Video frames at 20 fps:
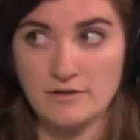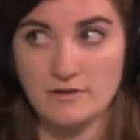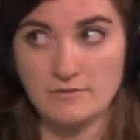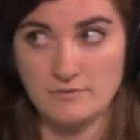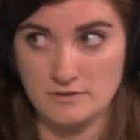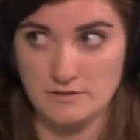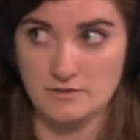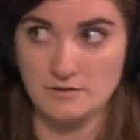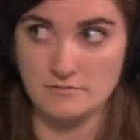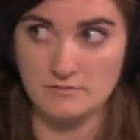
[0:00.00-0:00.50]
go
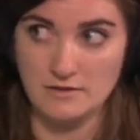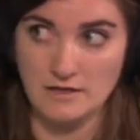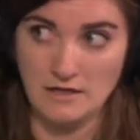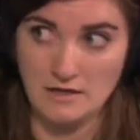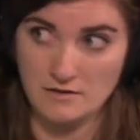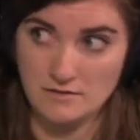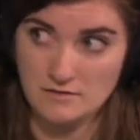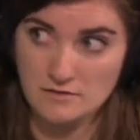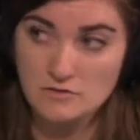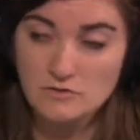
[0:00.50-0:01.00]
into
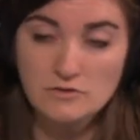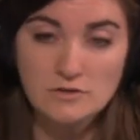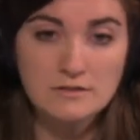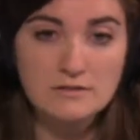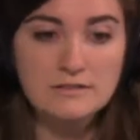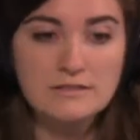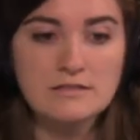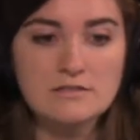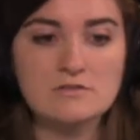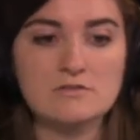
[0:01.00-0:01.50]
a
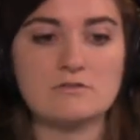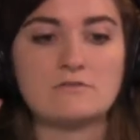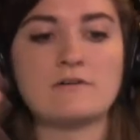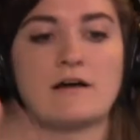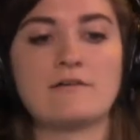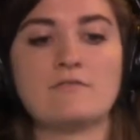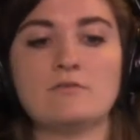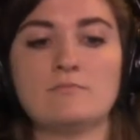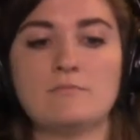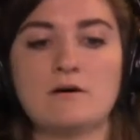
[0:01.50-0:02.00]
strictly
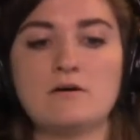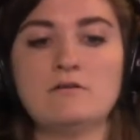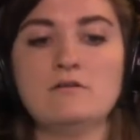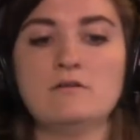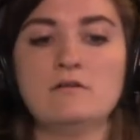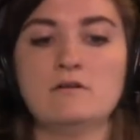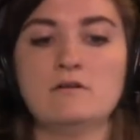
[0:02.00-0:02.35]
survival mode. Like you